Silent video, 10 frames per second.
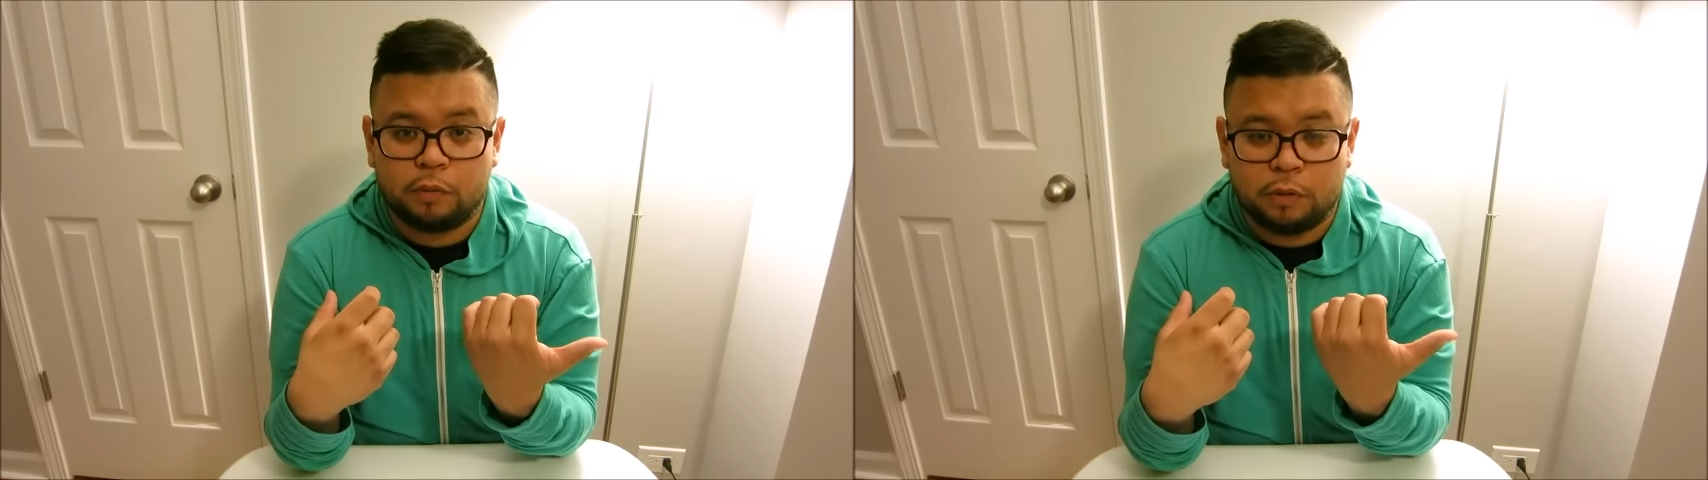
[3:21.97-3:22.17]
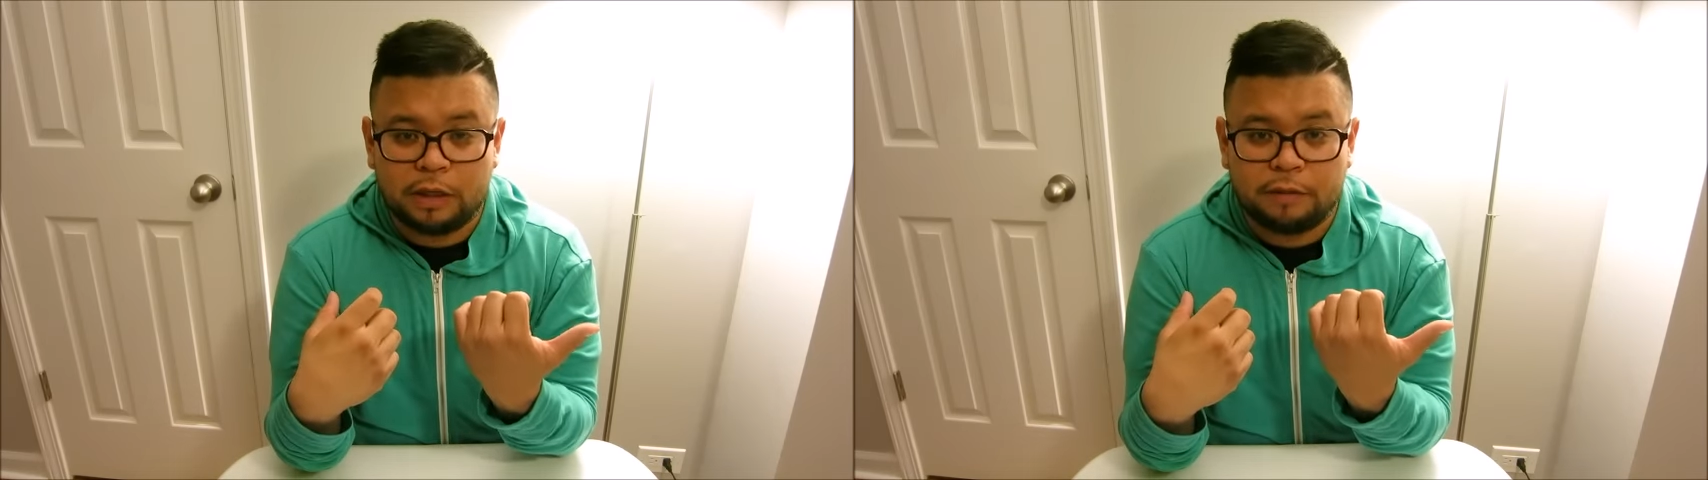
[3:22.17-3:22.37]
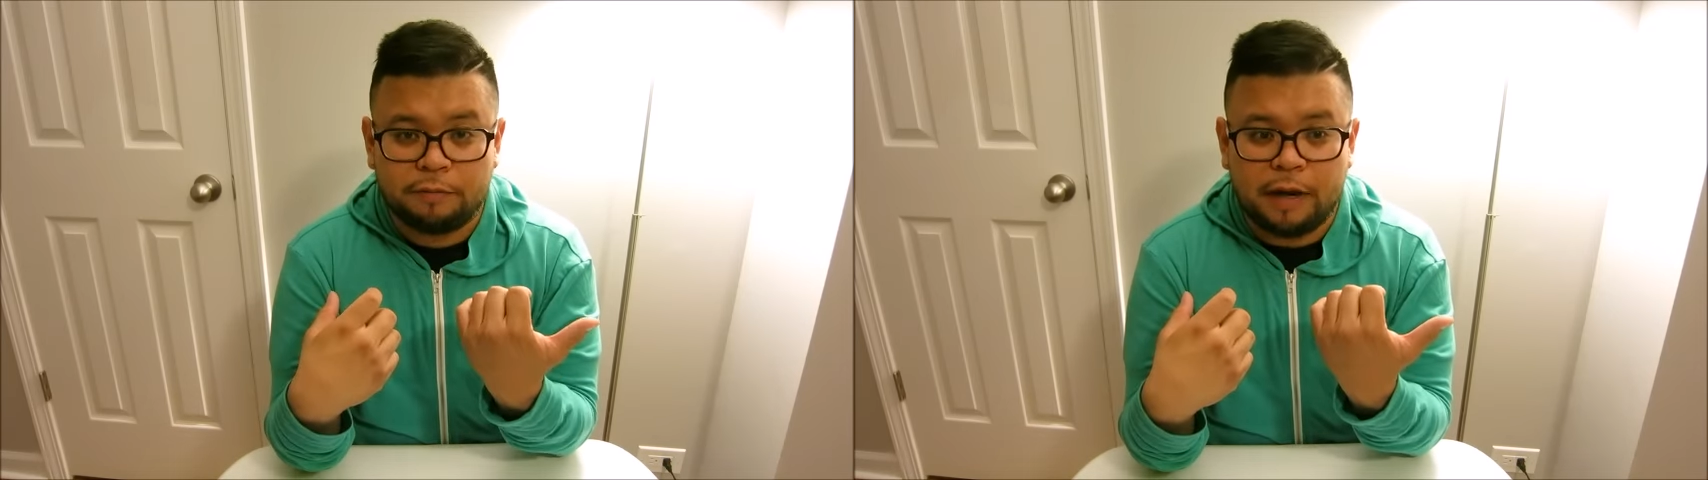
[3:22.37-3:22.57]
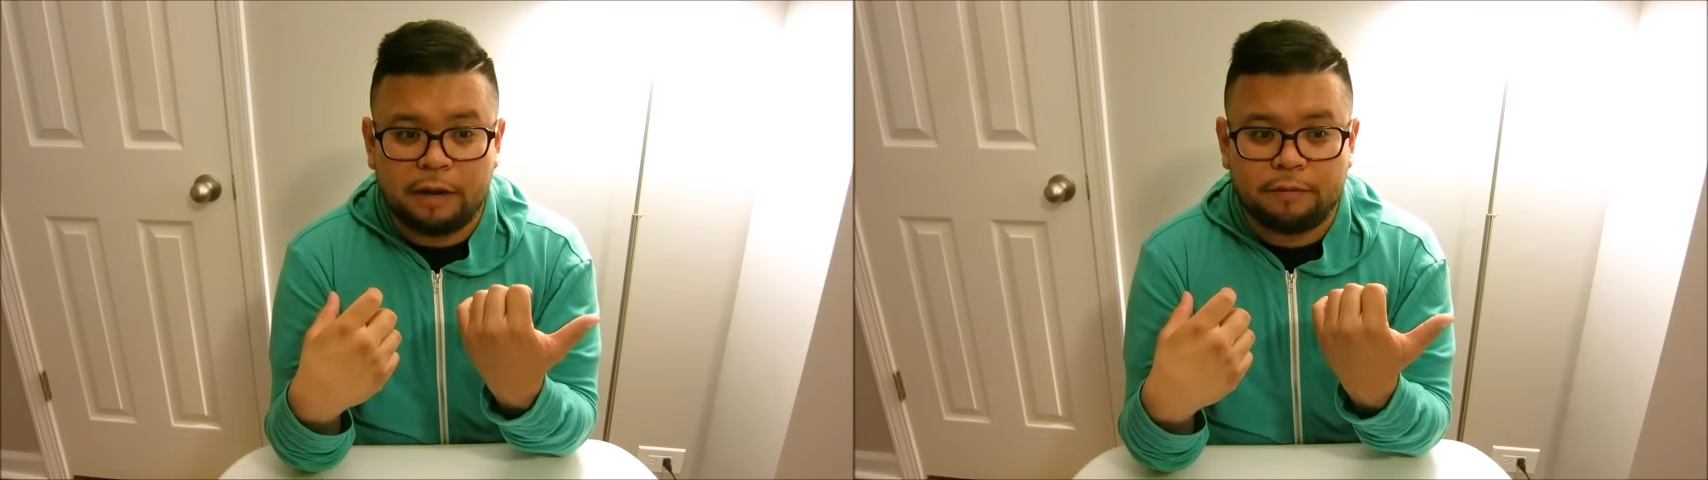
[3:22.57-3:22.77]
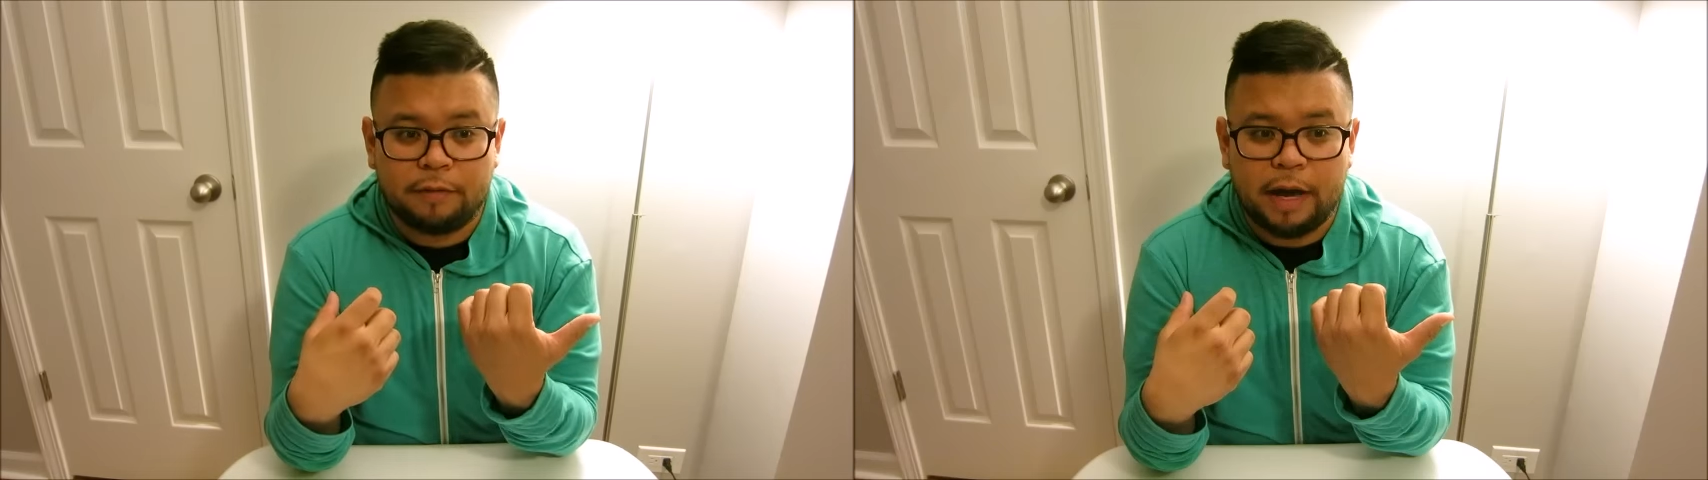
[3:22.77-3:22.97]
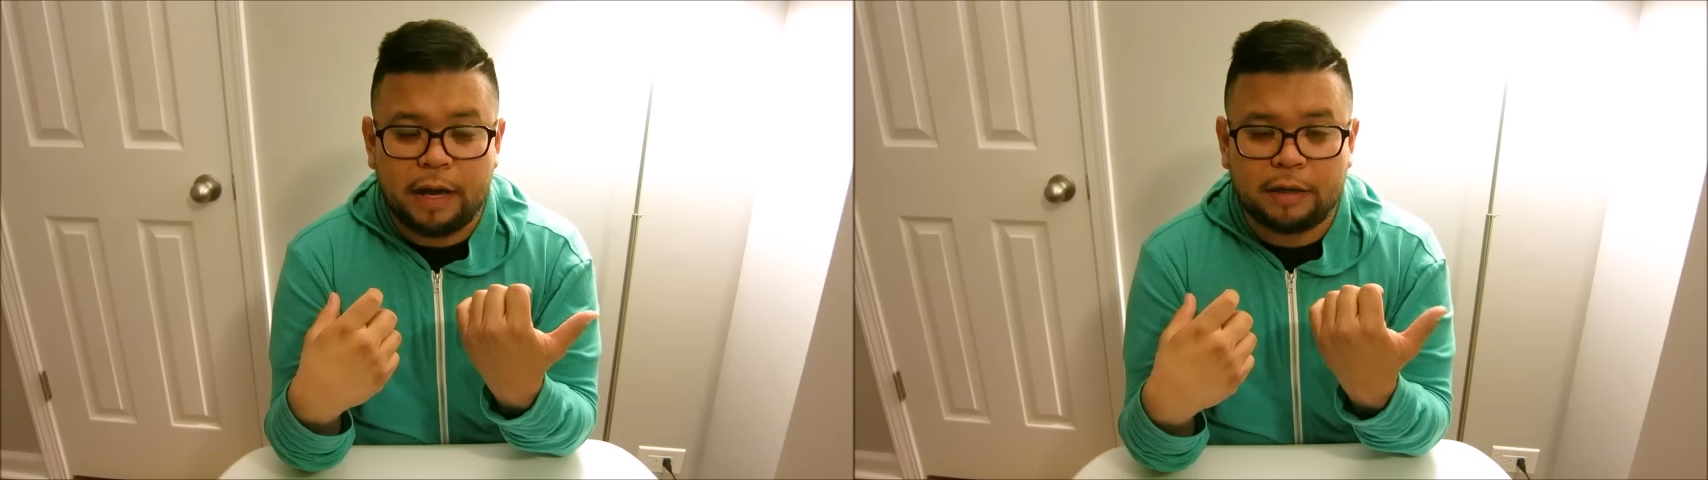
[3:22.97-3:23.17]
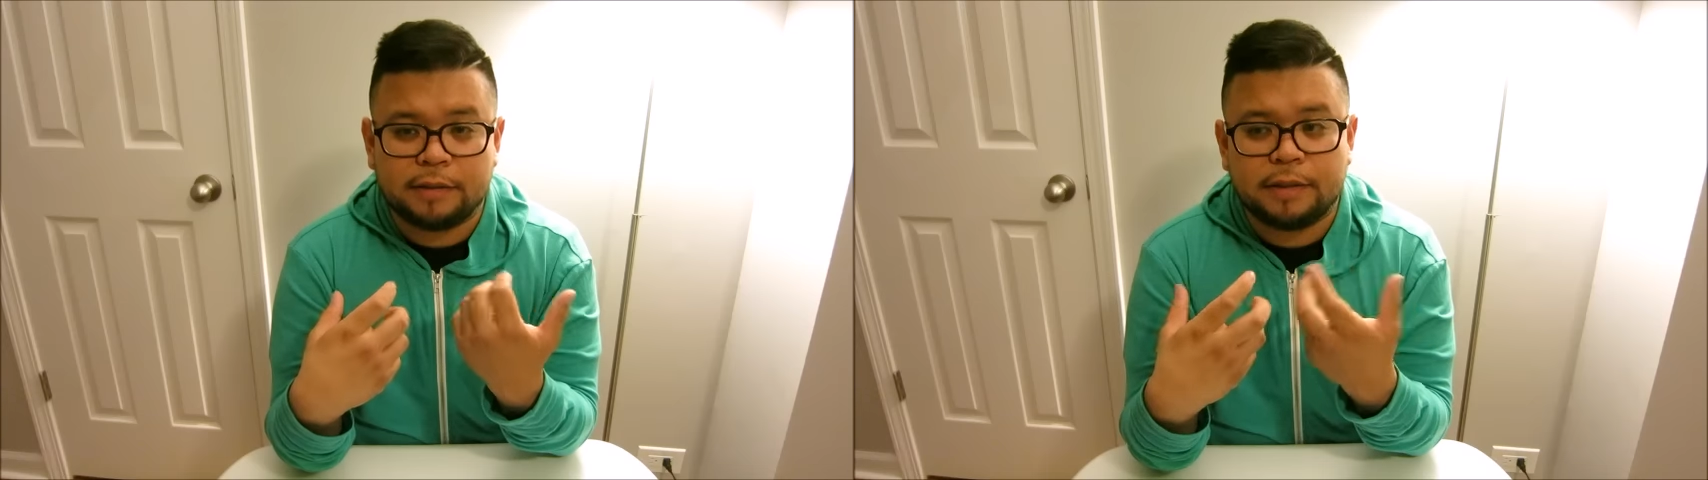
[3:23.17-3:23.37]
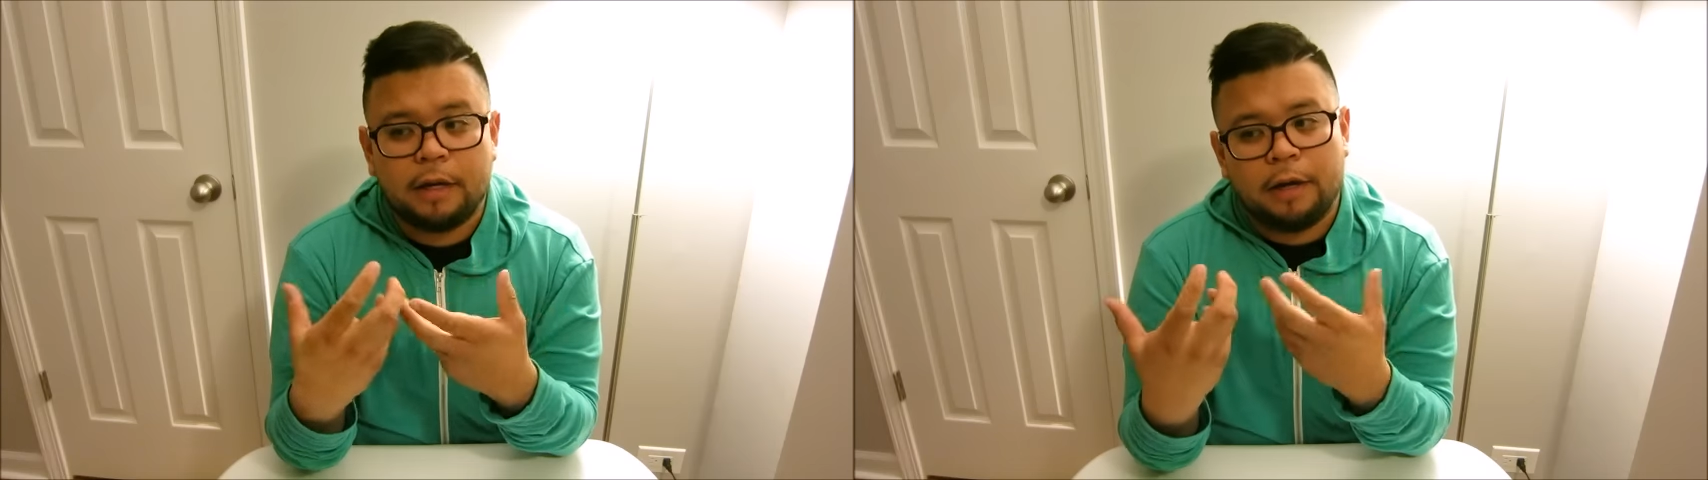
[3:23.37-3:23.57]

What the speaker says: would on the 5X.